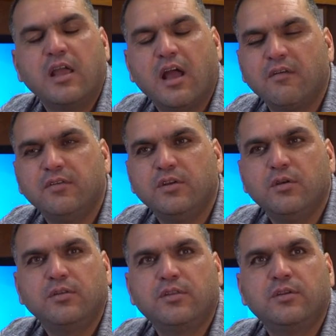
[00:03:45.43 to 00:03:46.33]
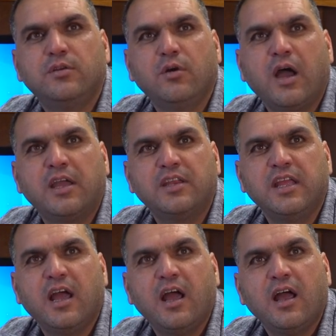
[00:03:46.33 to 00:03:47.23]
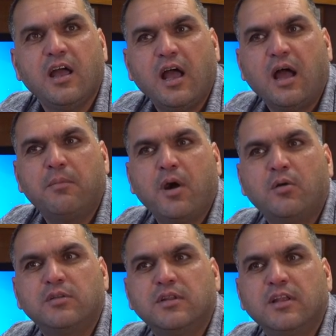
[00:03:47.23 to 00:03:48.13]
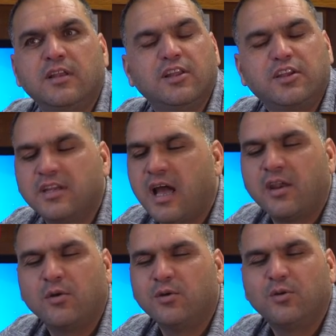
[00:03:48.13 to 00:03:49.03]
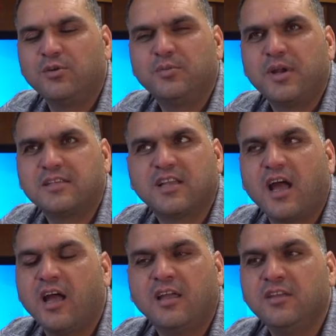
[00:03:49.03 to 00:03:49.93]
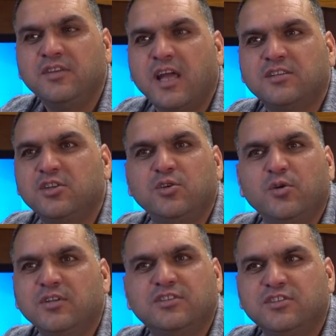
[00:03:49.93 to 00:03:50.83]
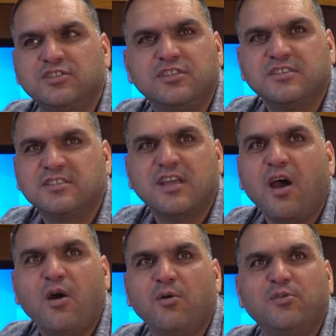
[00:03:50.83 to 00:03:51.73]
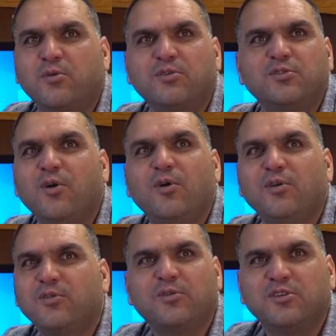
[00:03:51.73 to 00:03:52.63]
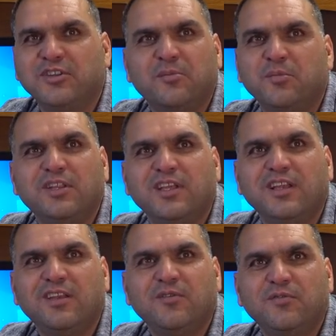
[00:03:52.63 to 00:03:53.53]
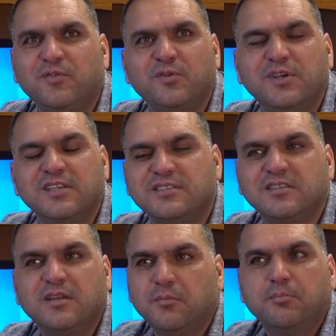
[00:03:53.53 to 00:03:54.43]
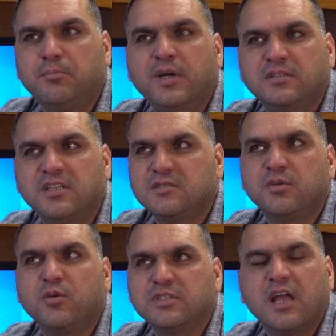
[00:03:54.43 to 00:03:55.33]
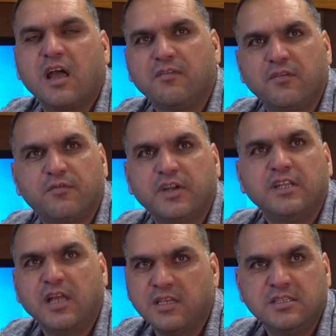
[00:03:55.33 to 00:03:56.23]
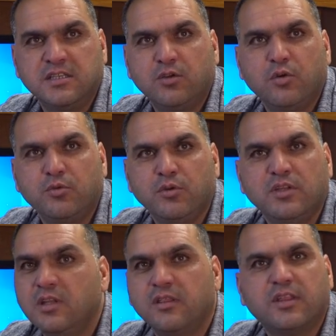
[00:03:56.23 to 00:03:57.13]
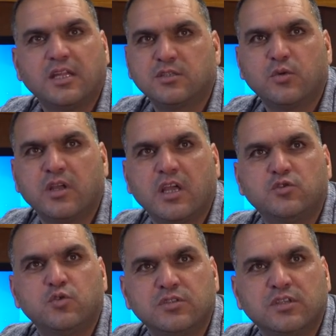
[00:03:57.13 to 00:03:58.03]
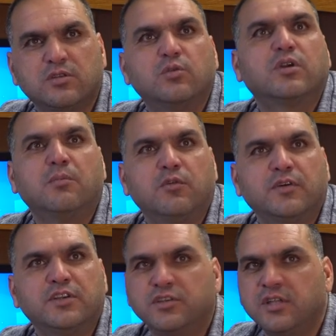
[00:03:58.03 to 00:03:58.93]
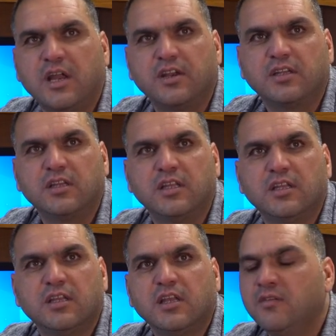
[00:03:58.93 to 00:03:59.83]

I have not no idea about Lincoln at all, or Nebraska. Even I didn't know it is in south or north or in the middle of U S. But just because I have a friend and Yazidi community, that's why I choose it to come over here directly. Mm-hmm.